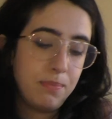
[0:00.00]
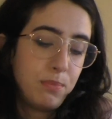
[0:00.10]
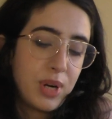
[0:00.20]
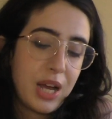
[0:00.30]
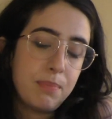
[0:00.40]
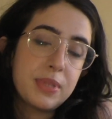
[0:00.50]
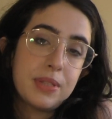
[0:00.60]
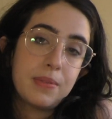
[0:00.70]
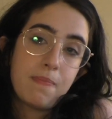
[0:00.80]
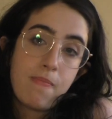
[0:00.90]

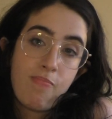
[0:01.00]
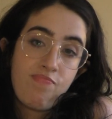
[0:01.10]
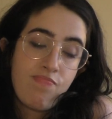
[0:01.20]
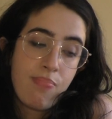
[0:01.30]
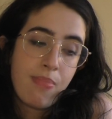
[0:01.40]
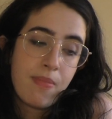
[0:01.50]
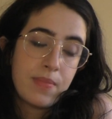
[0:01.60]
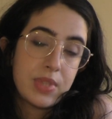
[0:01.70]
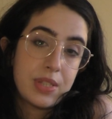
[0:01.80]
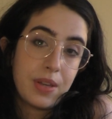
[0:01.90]
perhaps.
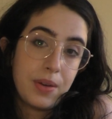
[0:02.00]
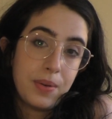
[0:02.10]
So,